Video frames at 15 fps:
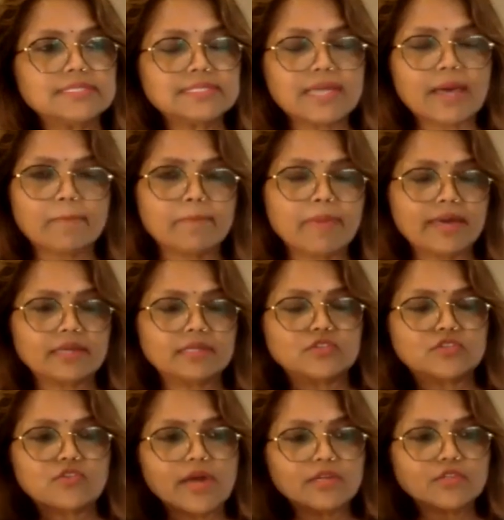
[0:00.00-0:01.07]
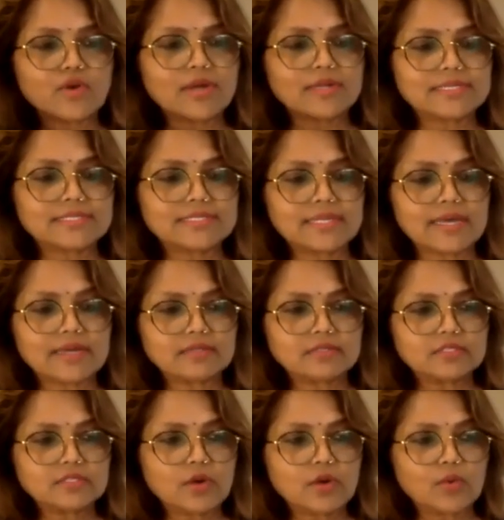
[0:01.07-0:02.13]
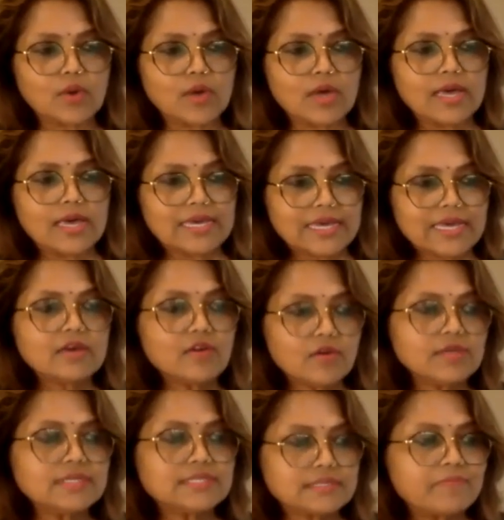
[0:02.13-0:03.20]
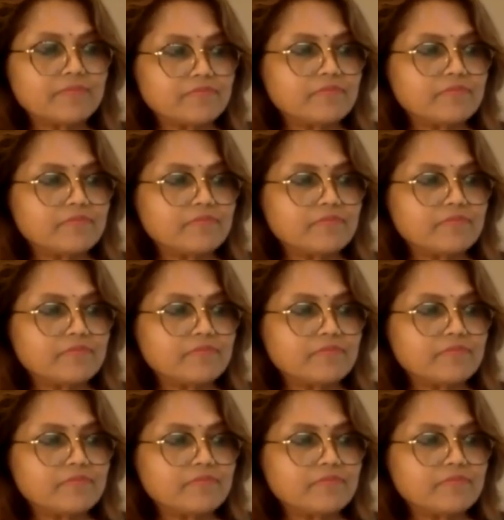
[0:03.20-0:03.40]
step back and try to understand. So ego is the